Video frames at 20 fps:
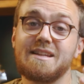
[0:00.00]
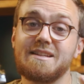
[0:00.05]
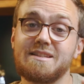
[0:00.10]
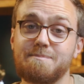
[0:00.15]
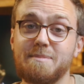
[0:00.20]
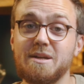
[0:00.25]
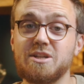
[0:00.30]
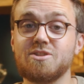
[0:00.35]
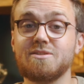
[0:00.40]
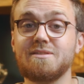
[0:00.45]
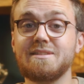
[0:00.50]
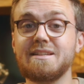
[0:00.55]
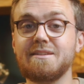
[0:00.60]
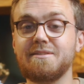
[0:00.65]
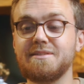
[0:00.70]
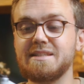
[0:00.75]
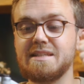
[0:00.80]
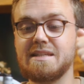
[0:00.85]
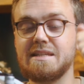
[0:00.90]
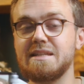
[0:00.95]
especially
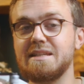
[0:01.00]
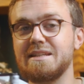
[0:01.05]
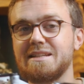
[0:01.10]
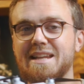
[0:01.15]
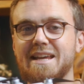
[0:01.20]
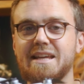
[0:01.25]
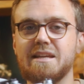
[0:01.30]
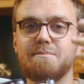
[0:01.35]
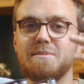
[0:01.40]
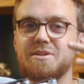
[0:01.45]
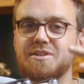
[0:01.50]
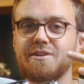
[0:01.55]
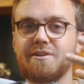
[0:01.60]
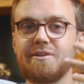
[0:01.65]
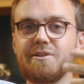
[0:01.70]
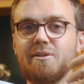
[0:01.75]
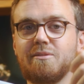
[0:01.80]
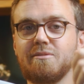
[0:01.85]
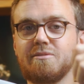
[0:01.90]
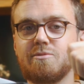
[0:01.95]
on the
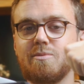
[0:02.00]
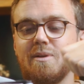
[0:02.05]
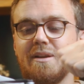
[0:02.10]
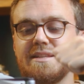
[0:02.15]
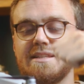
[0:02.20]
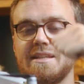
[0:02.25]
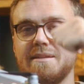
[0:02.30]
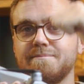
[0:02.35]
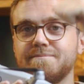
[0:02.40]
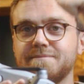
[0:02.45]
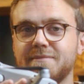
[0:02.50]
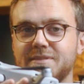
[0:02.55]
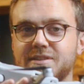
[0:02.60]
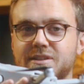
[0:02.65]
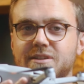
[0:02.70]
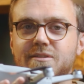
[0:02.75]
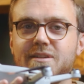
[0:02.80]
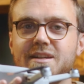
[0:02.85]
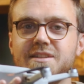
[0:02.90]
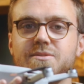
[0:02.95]
material quality.
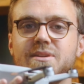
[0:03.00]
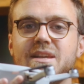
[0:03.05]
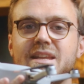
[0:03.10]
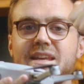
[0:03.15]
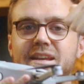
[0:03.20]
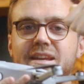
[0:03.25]
So as you can